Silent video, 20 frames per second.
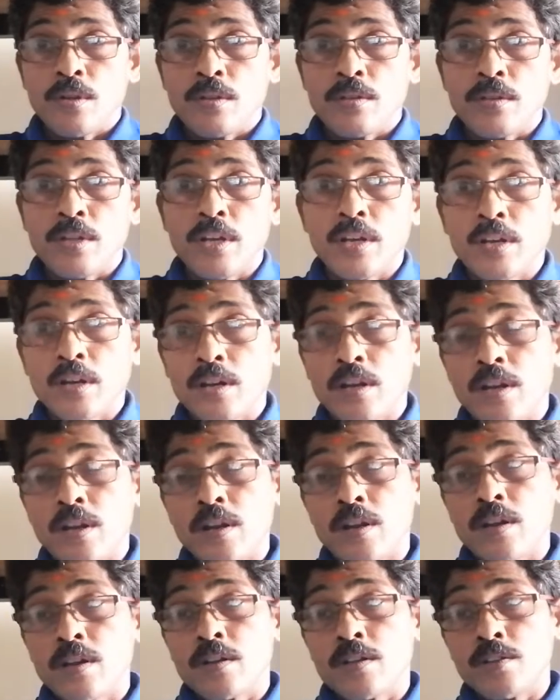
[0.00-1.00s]
then
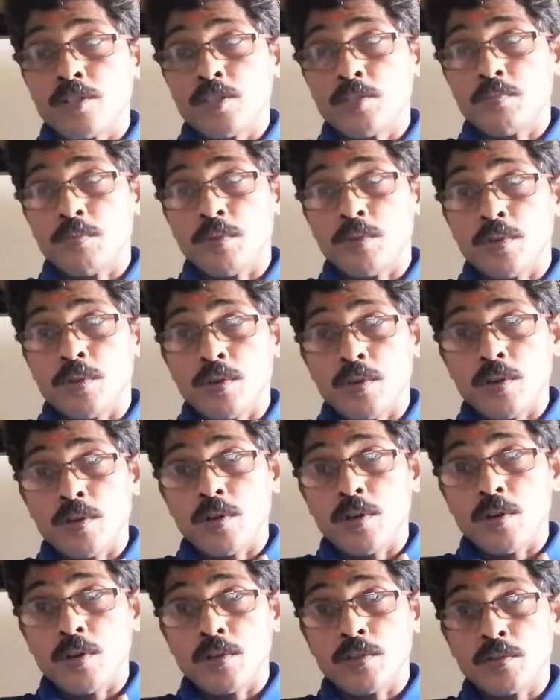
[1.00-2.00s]
this
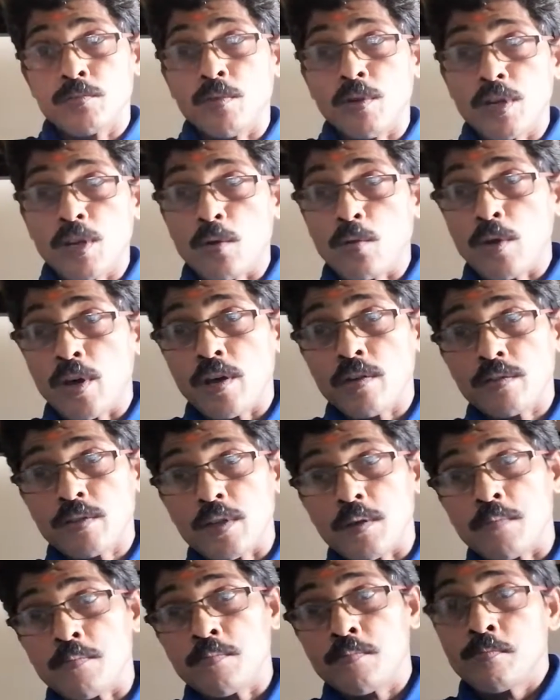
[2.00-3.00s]
this wonder no help
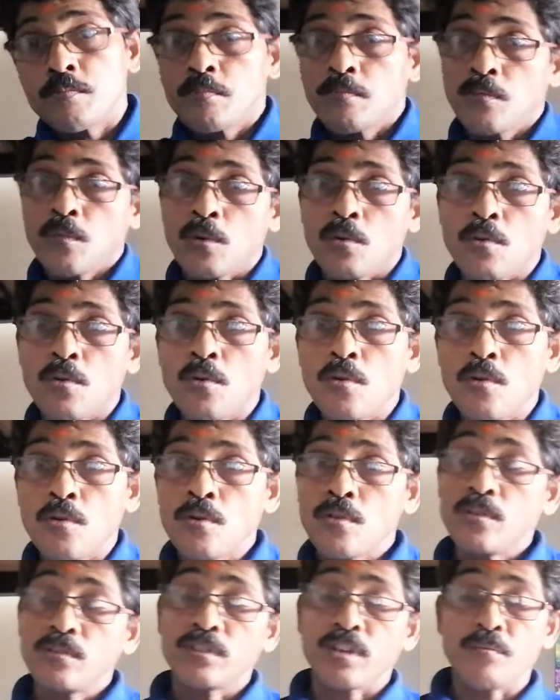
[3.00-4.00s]
them go
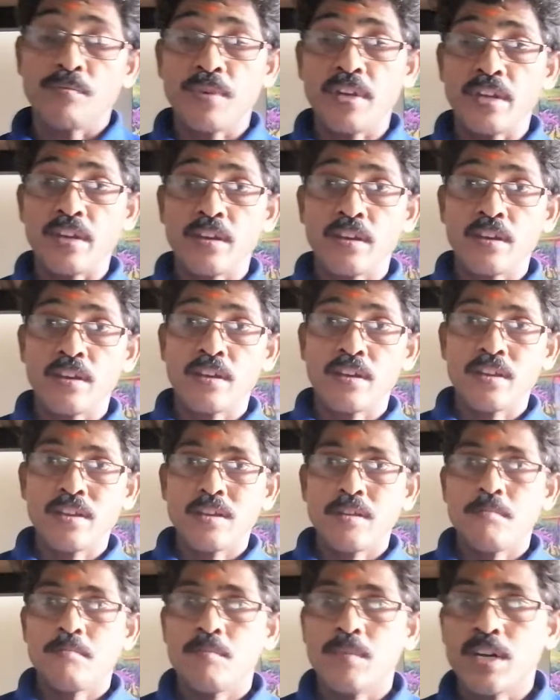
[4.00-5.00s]
tempting,
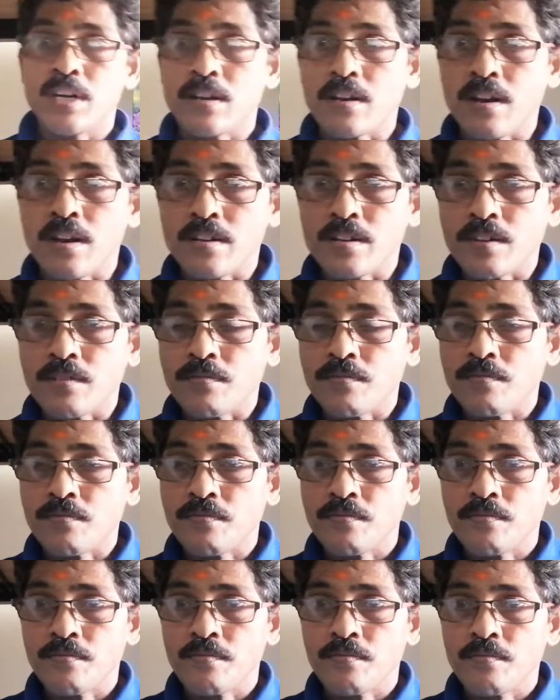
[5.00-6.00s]
but lot of
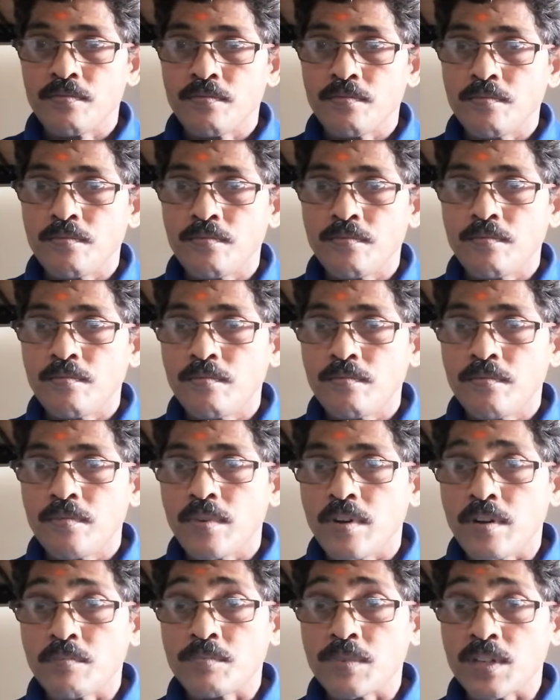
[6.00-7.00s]

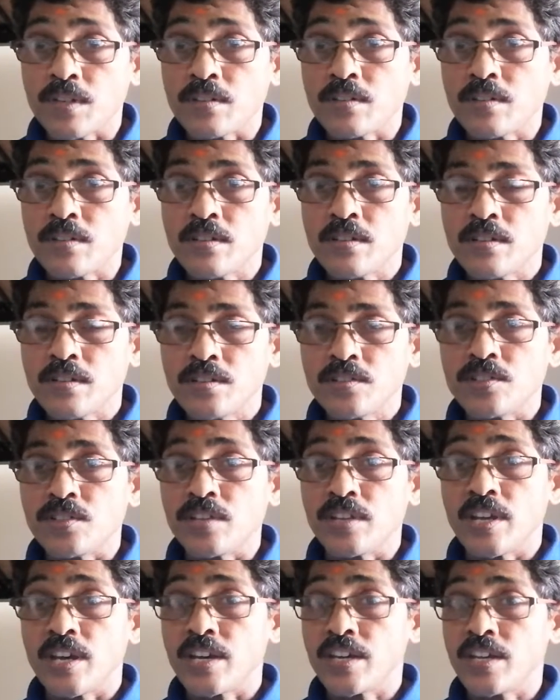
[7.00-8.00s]
after the
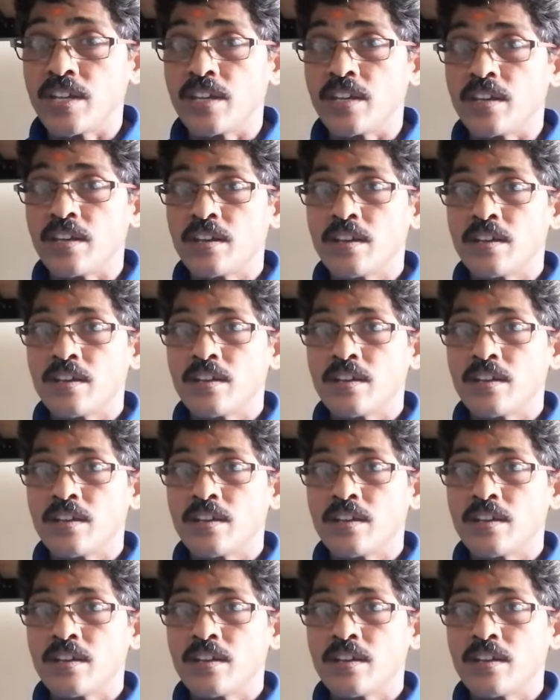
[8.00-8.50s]
sin getting.